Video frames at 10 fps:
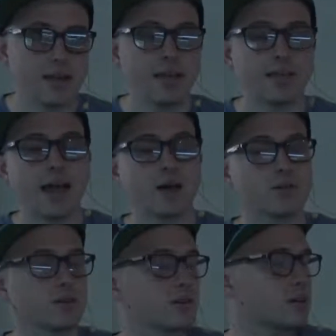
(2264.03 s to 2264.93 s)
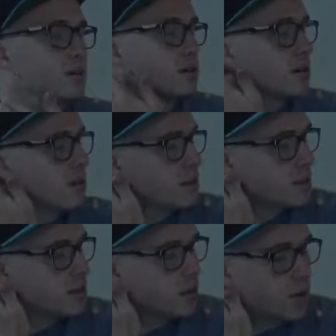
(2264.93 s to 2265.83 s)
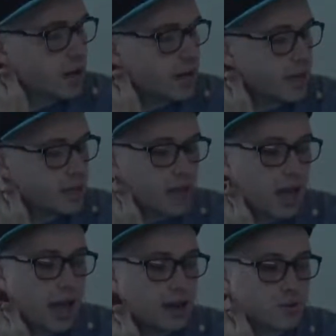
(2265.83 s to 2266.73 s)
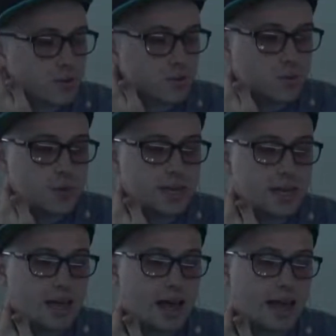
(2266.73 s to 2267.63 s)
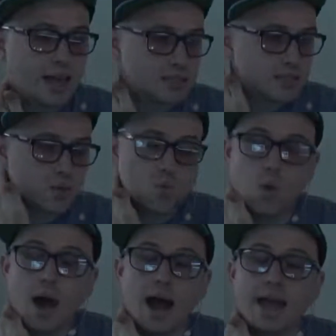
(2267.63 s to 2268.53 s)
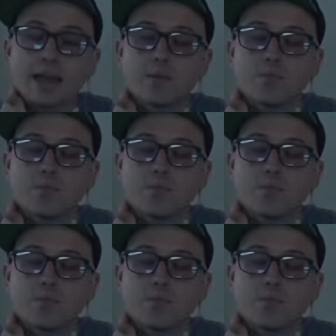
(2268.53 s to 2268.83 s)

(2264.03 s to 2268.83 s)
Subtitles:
Now, again, I can't say why